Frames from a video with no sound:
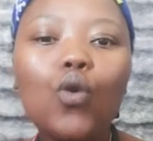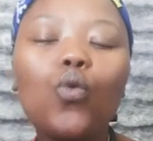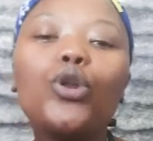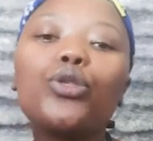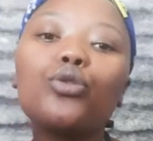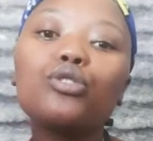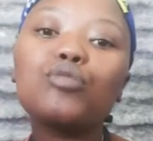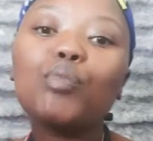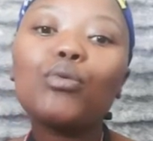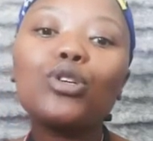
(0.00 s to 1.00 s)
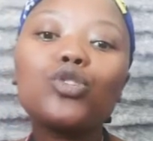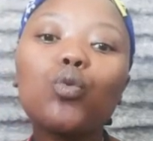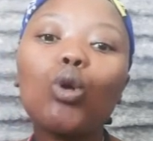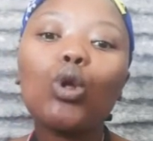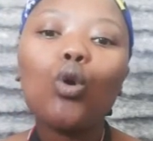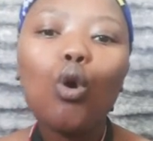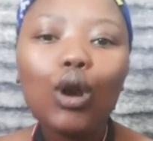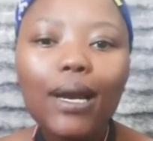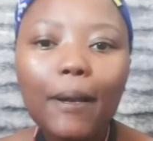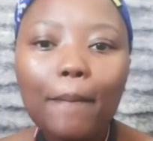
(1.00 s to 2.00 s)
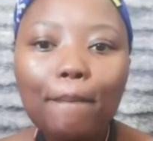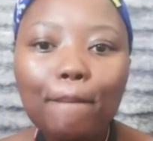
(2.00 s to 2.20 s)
with your spiritual calling,